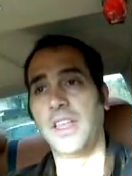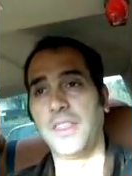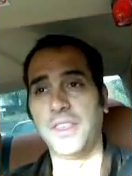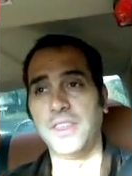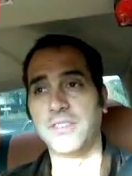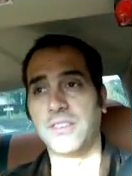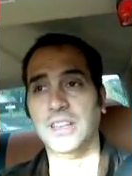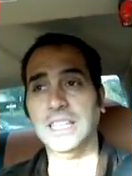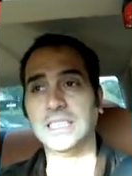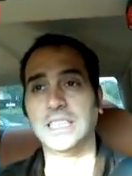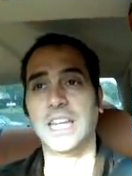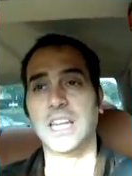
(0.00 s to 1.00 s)
this
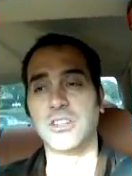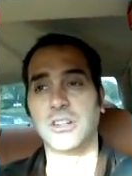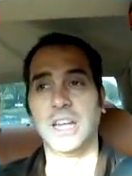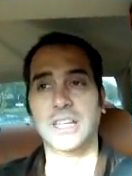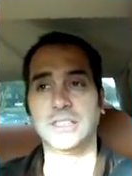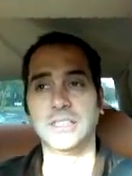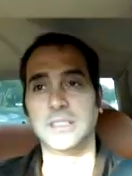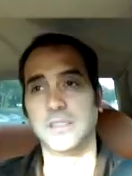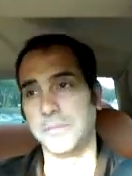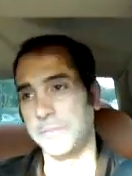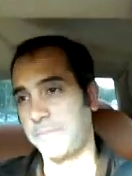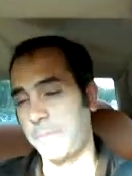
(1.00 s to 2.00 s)
listing agent has
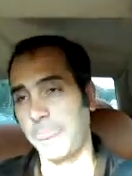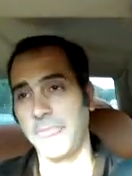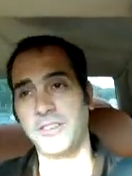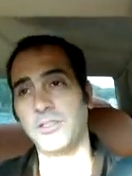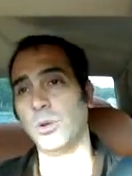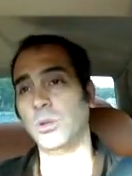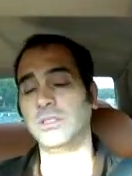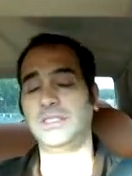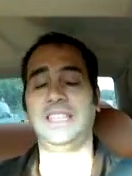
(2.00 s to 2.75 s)
sold